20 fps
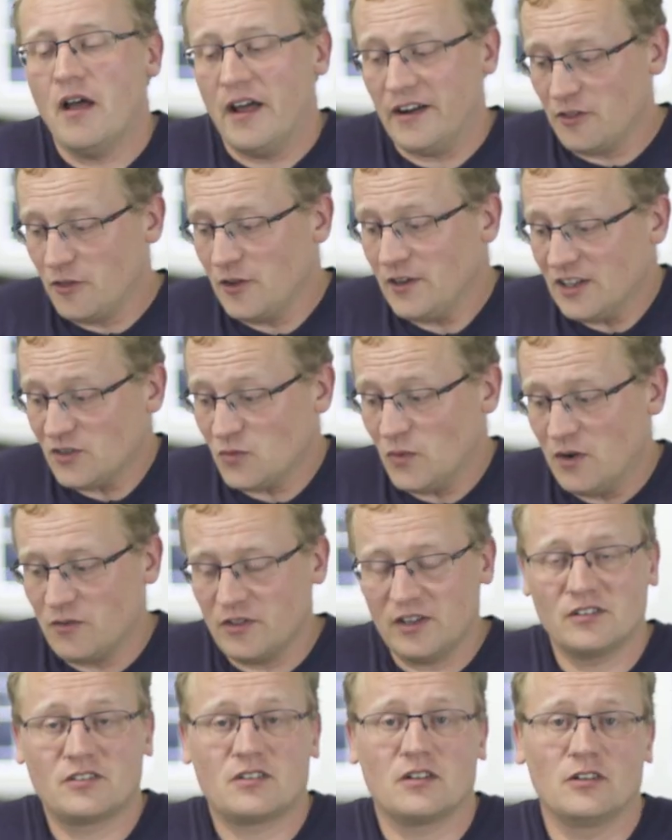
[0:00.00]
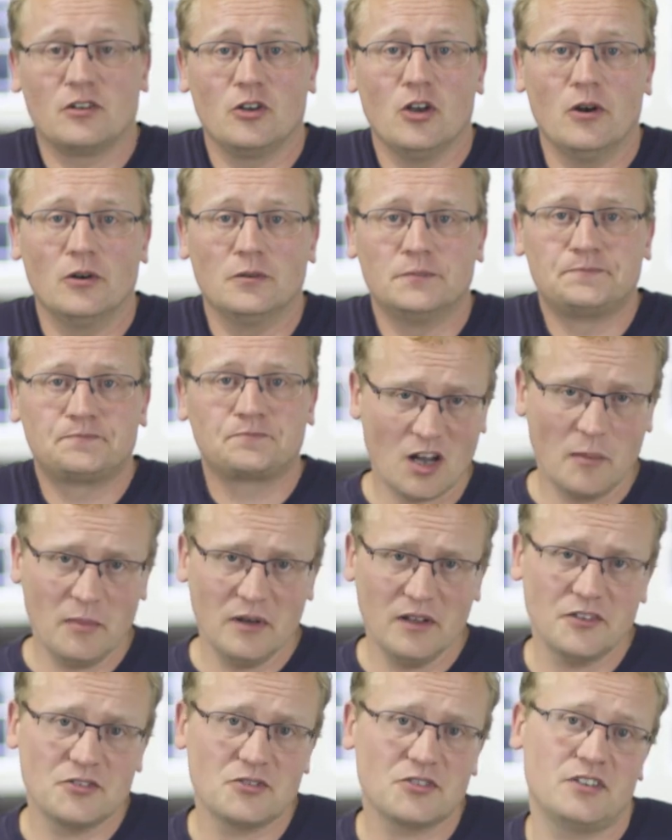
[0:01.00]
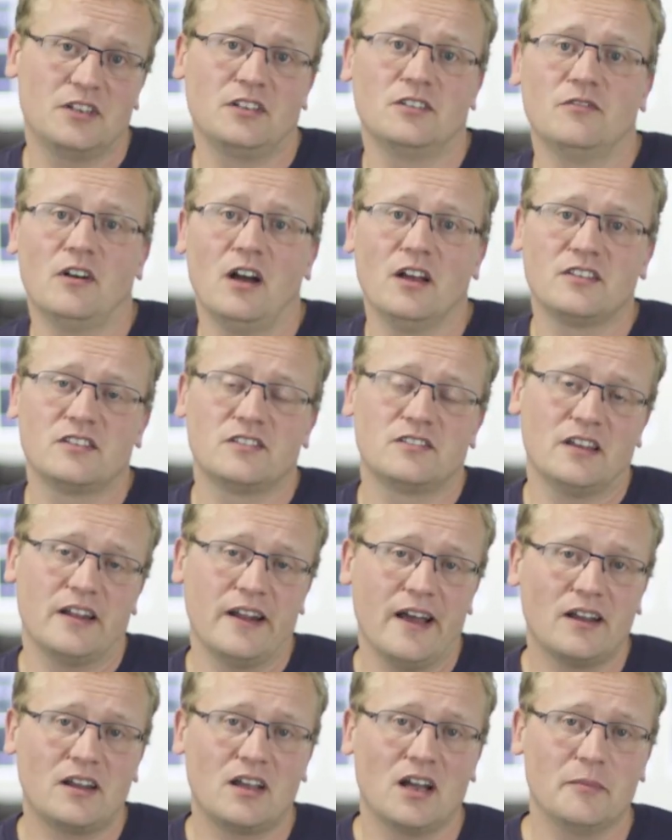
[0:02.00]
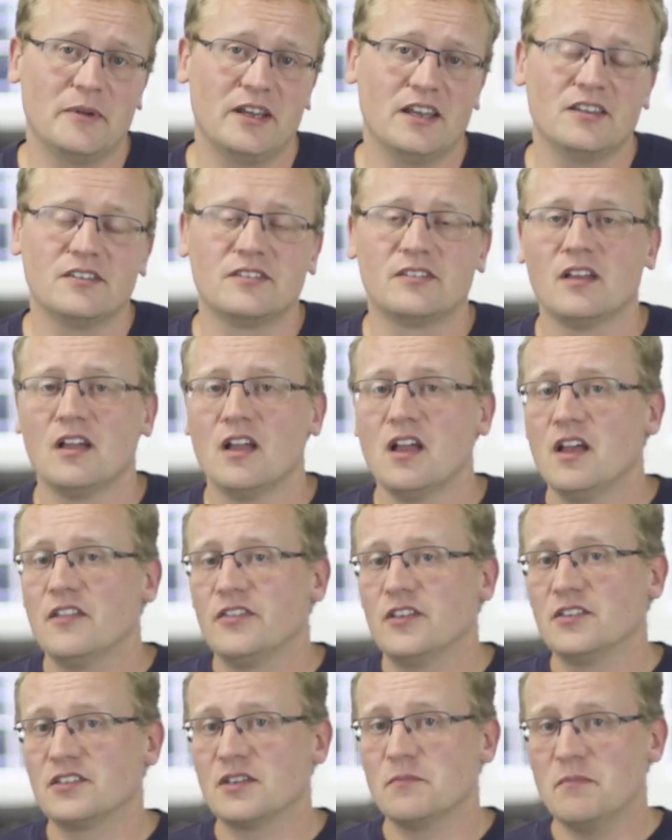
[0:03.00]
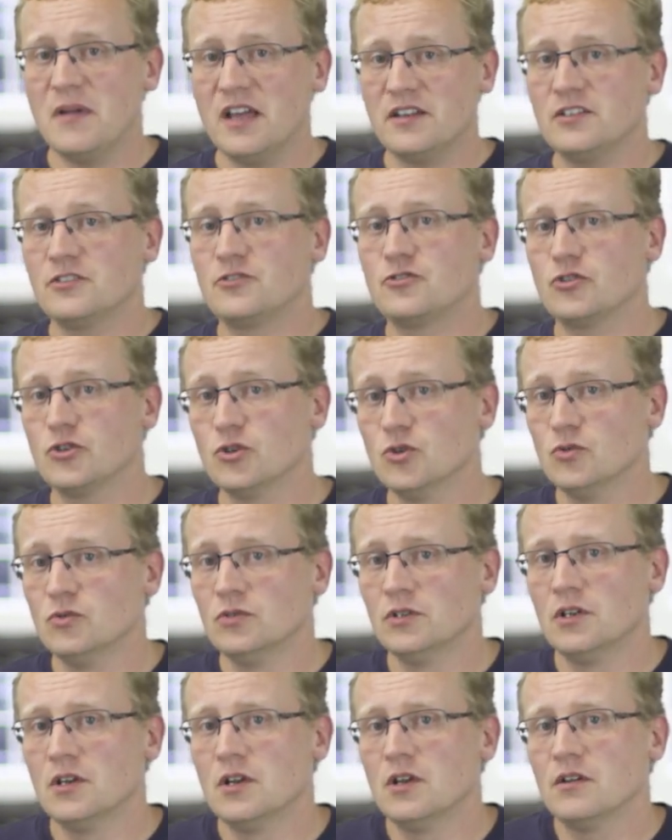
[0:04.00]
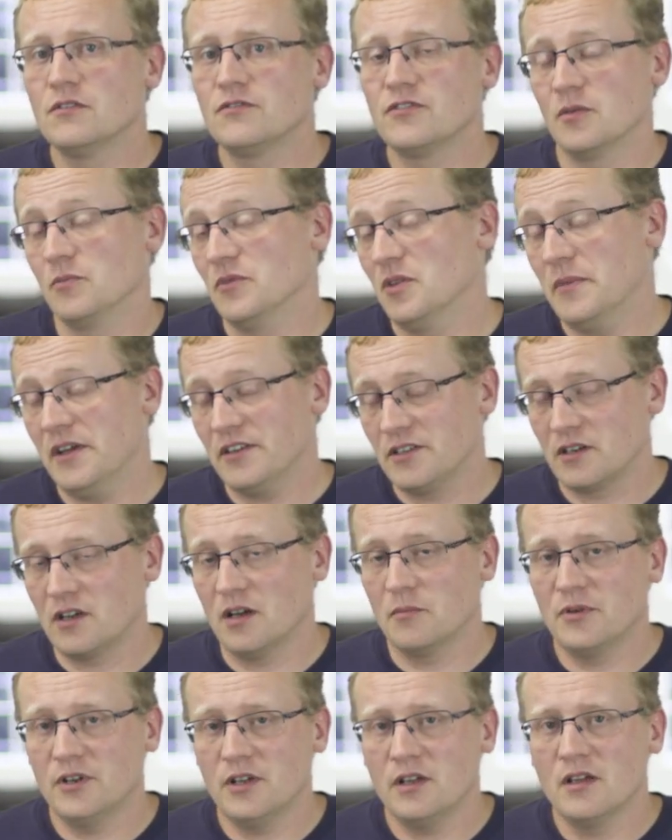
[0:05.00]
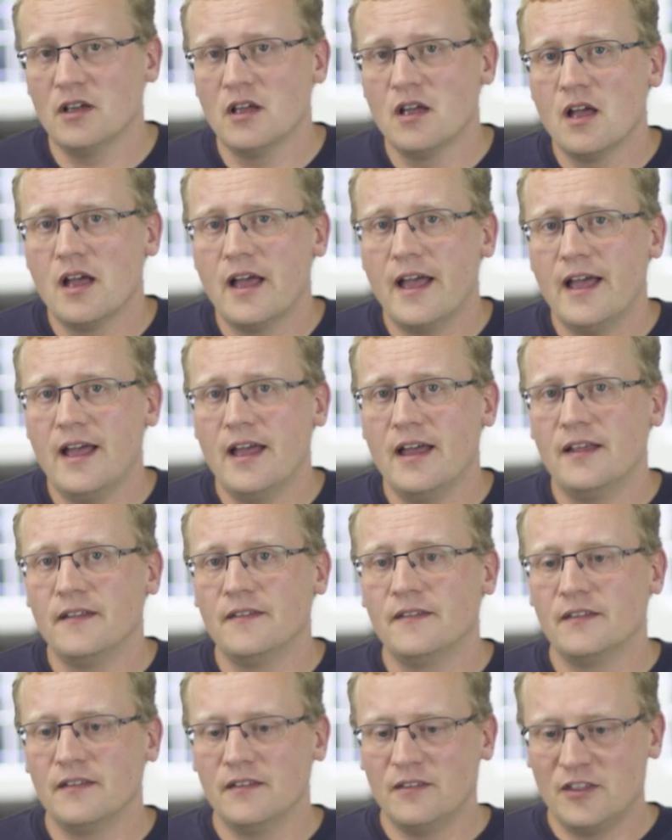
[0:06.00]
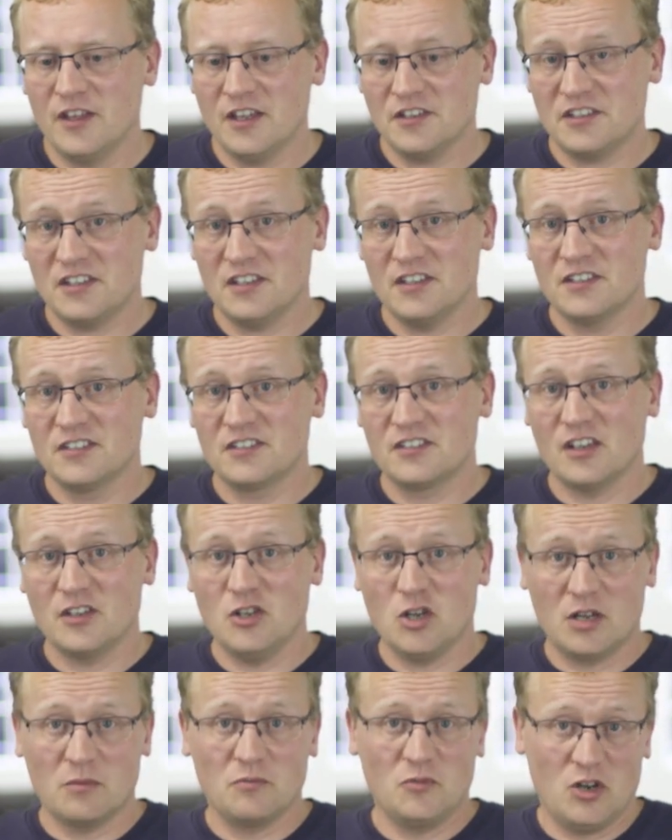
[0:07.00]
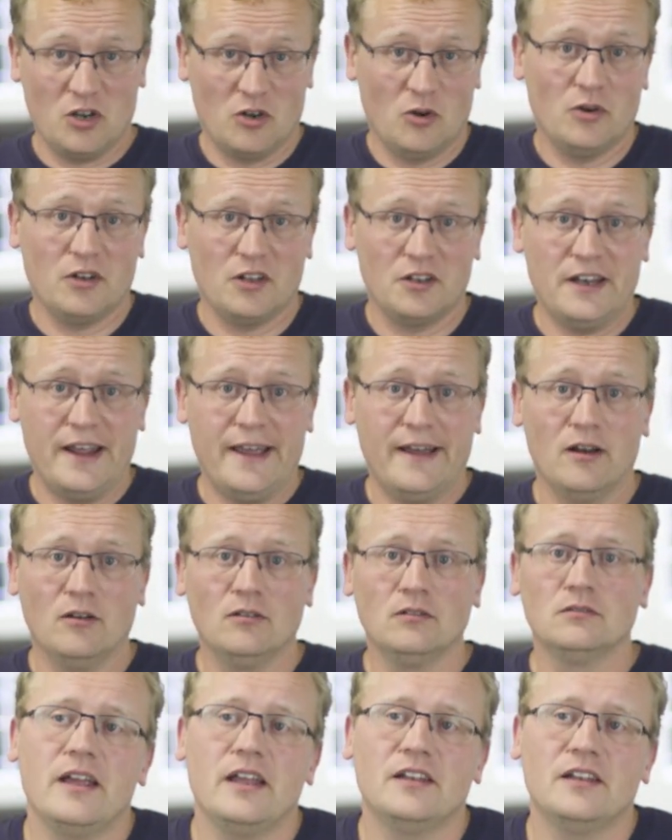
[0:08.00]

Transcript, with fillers: And I think that's where everything's going to go. A couple of interesting devices that are coming is there's a Meta 2 from the Meta company, and this is, uh, you, can, you can order it now.